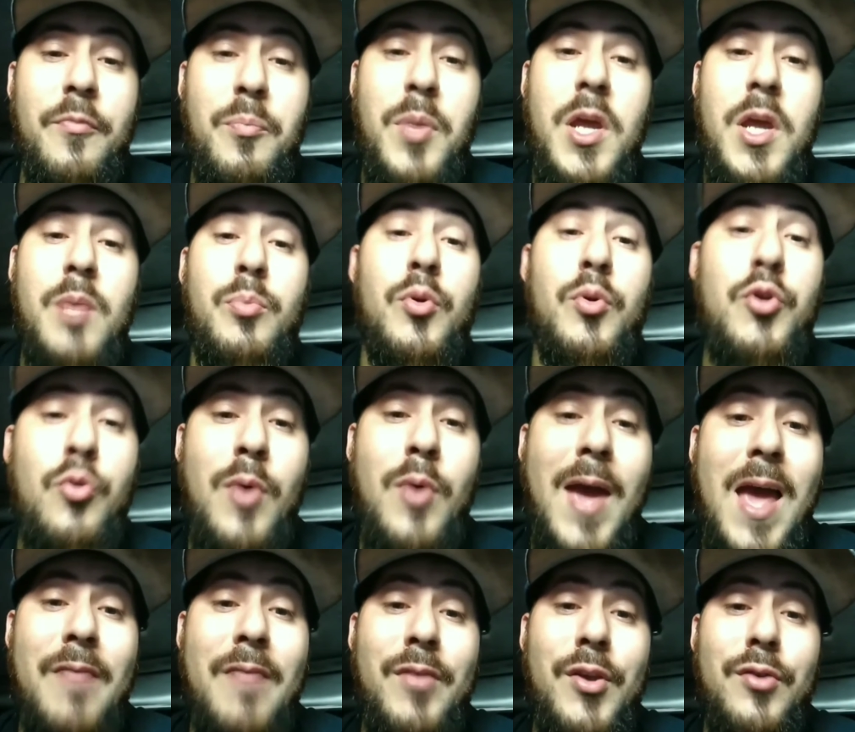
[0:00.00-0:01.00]
people you
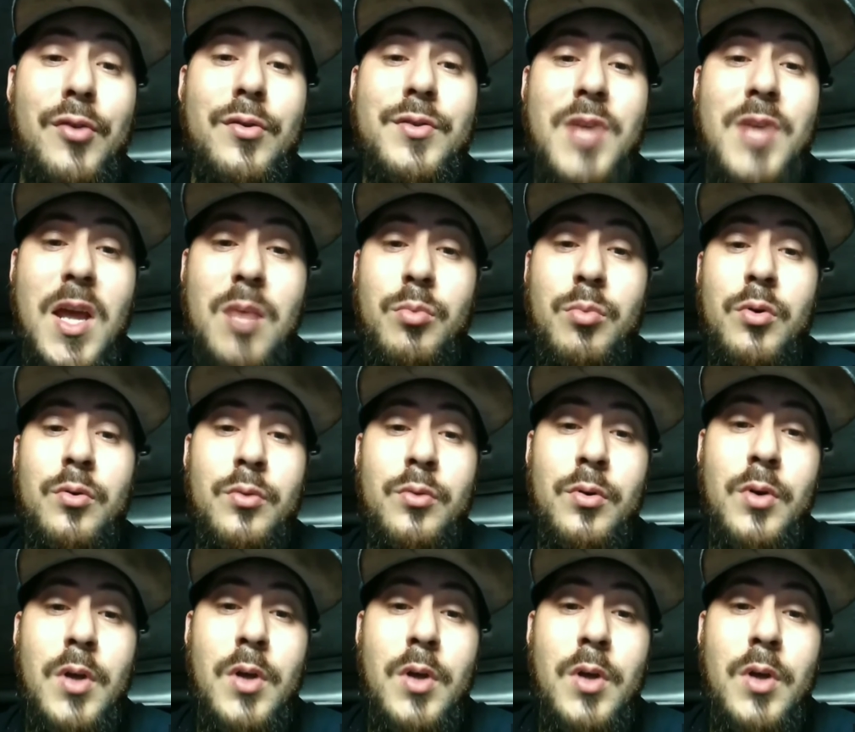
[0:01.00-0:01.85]
have at your table,